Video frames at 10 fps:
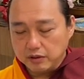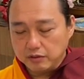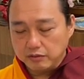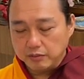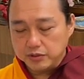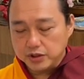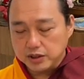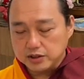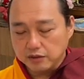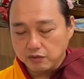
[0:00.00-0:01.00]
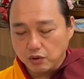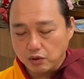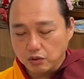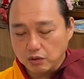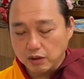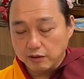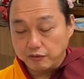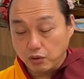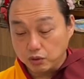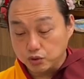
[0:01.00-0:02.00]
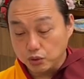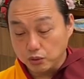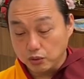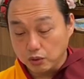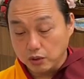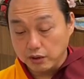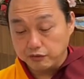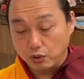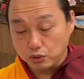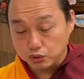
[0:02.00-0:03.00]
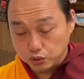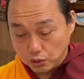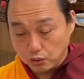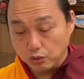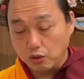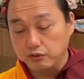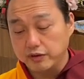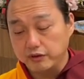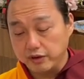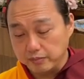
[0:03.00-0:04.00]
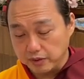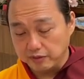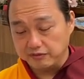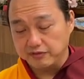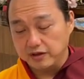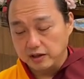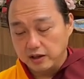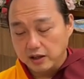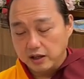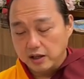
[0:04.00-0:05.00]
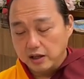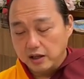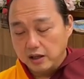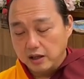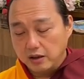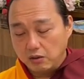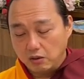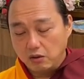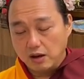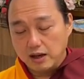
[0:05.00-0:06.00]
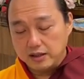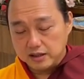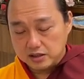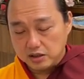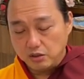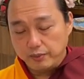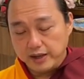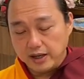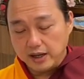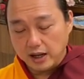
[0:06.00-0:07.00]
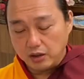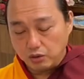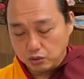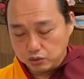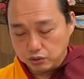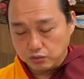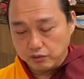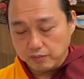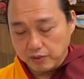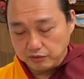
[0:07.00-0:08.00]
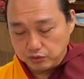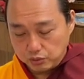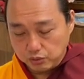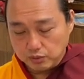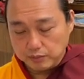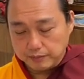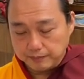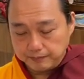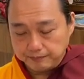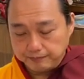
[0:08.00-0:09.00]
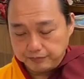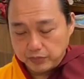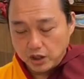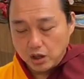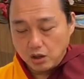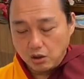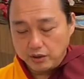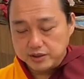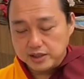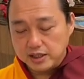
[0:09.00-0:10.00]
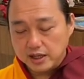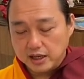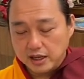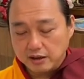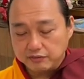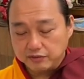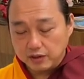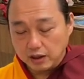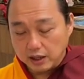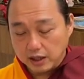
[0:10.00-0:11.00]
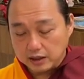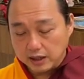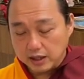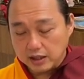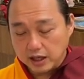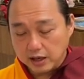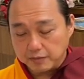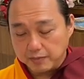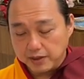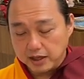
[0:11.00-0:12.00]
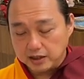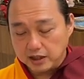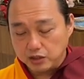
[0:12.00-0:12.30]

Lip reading: Rinpoches have control over rebirth? Or are they still within uncontrolled rebirth too? Or is it that they have attained the capability